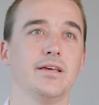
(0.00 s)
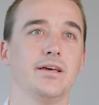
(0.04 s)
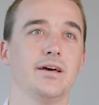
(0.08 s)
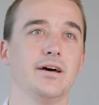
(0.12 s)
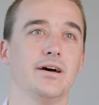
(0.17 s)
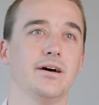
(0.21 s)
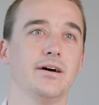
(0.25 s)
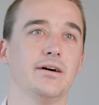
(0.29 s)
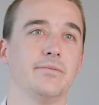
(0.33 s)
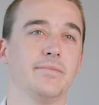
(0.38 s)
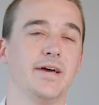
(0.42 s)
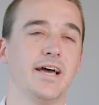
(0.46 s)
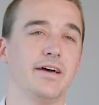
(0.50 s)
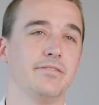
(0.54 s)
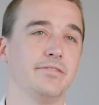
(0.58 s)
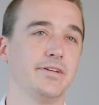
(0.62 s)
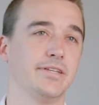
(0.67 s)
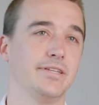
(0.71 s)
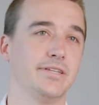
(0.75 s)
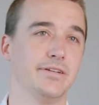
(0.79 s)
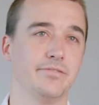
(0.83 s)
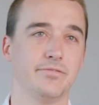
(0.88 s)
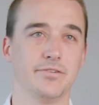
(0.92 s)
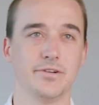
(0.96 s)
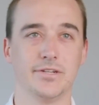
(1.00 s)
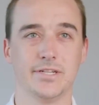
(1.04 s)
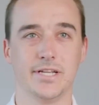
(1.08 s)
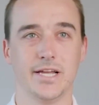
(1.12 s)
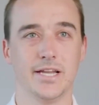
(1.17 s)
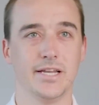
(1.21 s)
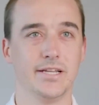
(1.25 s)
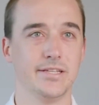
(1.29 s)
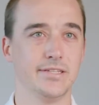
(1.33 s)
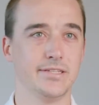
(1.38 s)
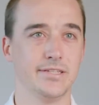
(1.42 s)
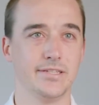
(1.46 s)
Having different
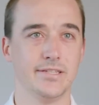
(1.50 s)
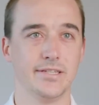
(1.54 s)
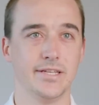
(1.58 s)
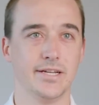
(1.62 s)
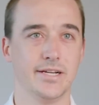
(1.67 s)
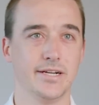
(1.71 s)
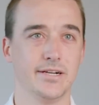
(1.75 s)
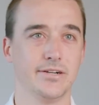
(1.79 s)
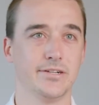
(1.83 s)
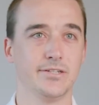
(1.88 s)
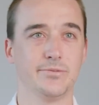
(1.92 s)
tenants in there,